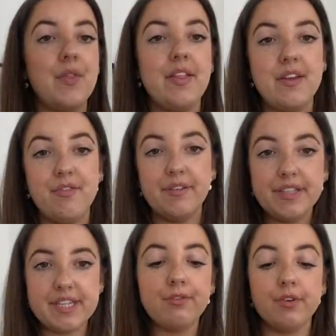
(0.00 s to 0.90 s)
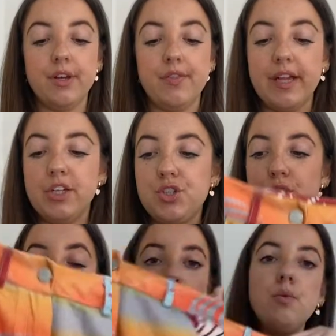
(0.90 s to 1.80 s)
there they're very different they
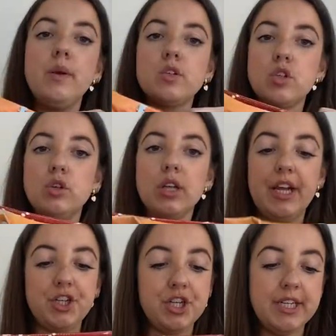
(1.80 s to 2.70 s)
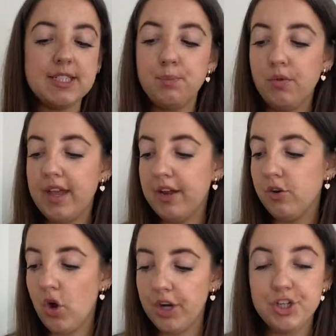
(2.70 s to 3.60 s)
do almost look like jeans but they are
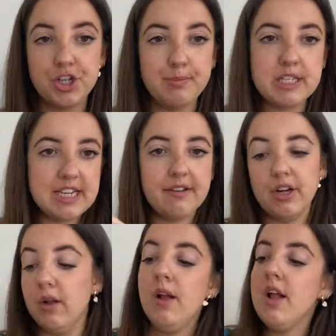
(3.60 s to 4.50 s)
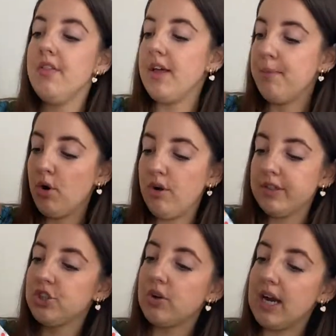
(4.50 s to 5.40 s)
not a jean material they're more of a
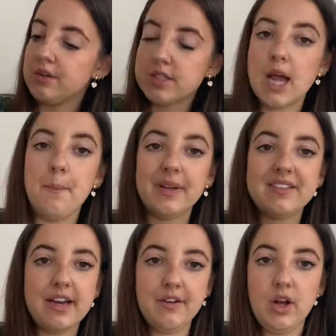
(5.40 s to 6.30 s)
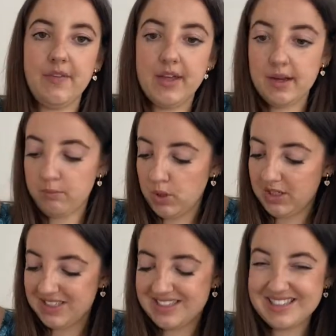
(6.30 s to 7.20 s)
trouser material and they're
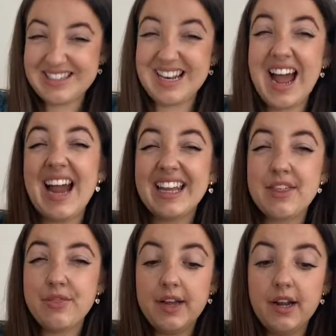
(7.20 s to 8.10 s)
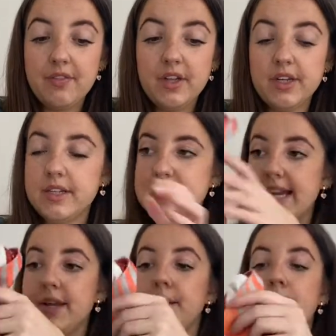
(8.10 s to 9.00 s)
slightly thinner than
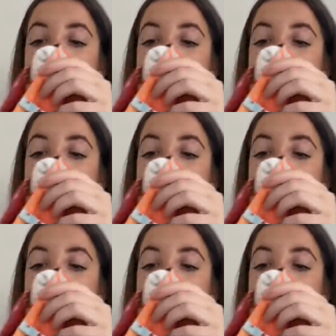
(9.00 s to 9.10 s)
denim